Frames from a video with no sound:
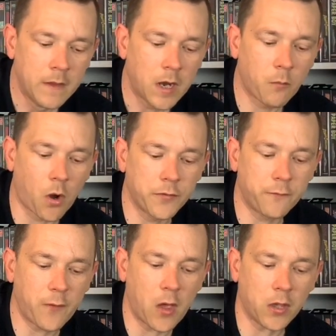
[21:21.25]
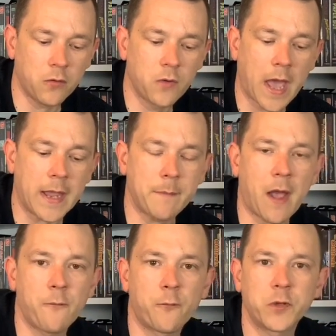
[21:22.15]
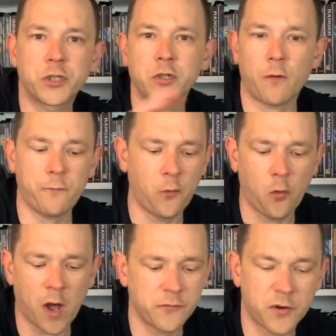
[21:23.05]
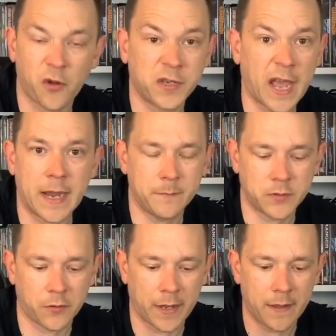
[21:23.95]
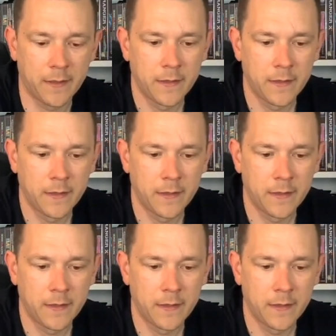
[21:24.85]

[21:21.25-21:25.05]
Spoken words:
I wanted the vertical game elf, which has got 400 odd games on it.